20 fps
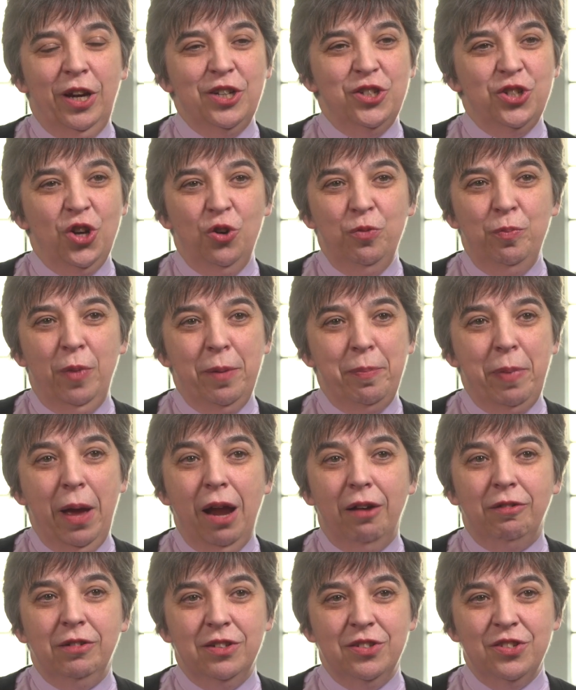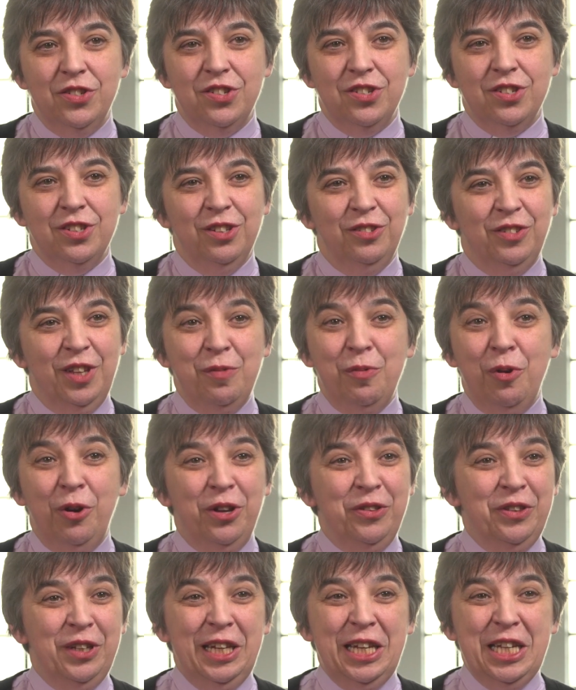I told my parents, they
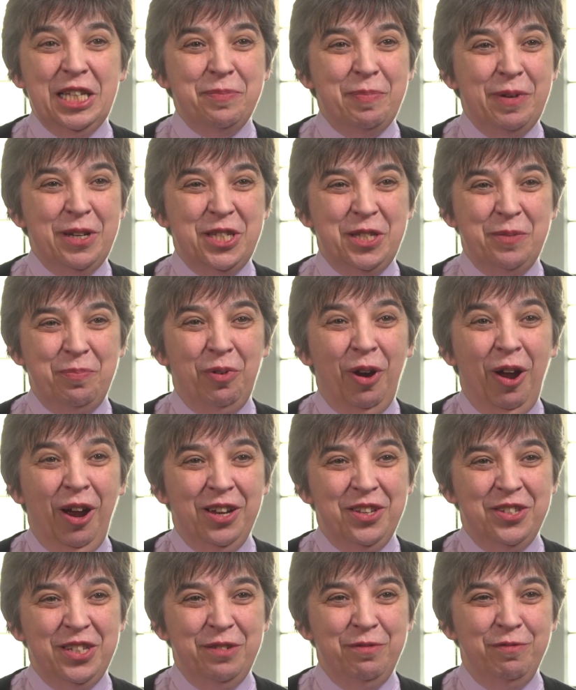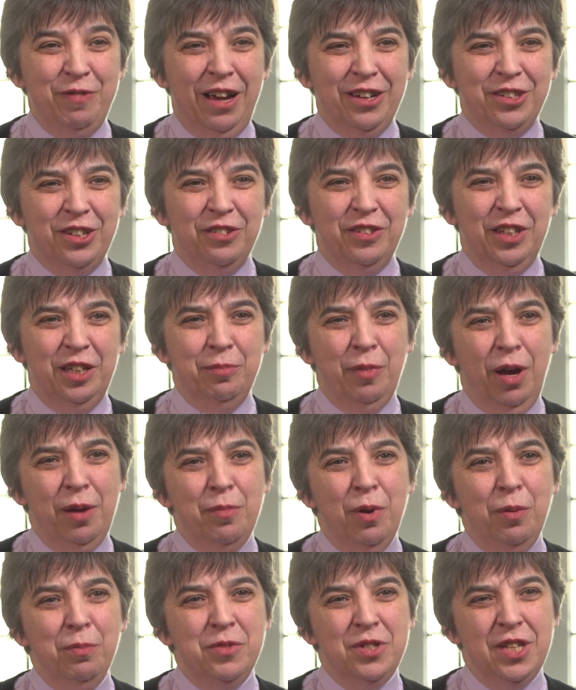weren't in the least bit surprised. In fact, I think my
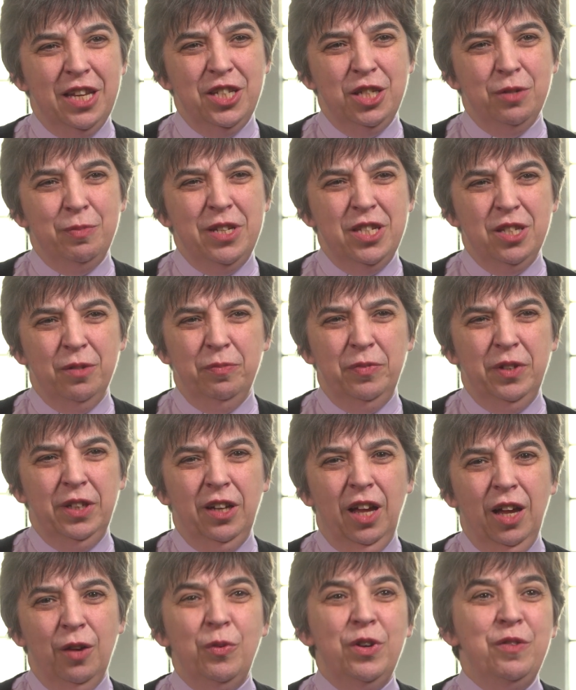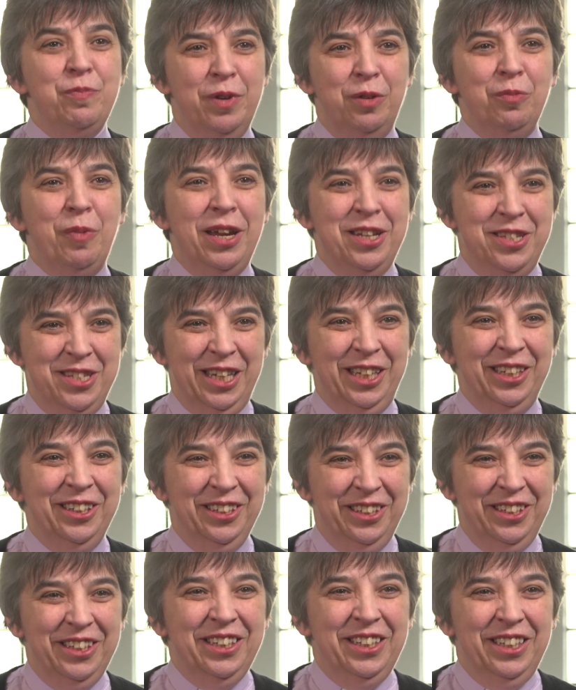mum said to me something like, "We've been waiting
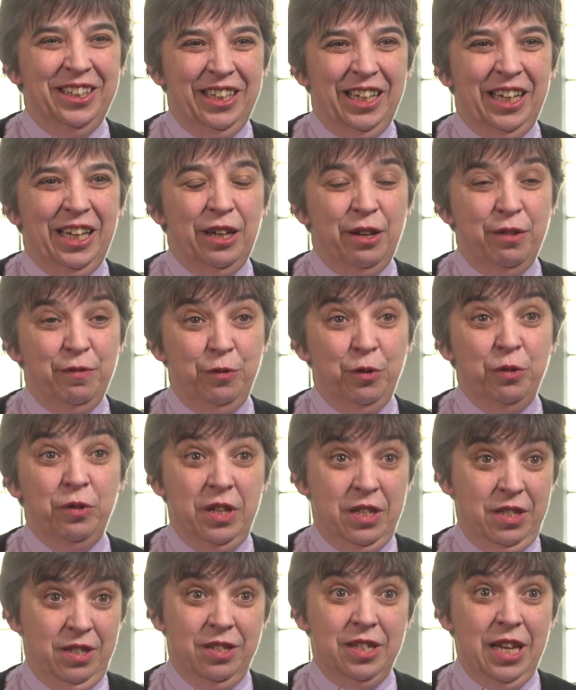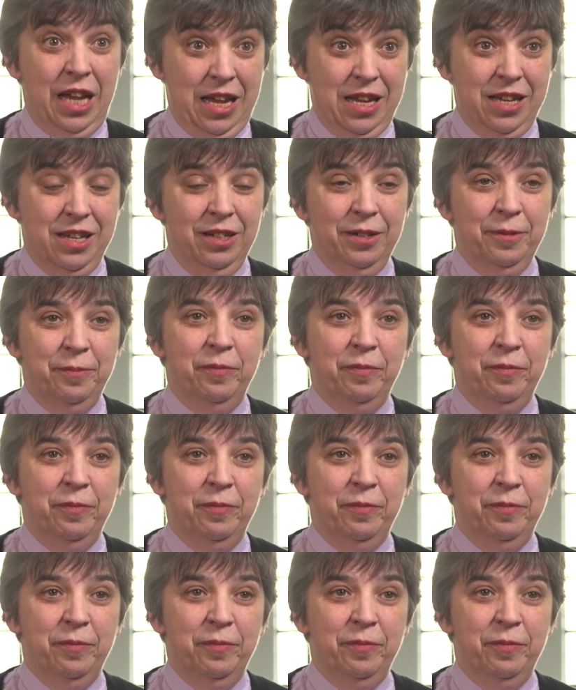for this day."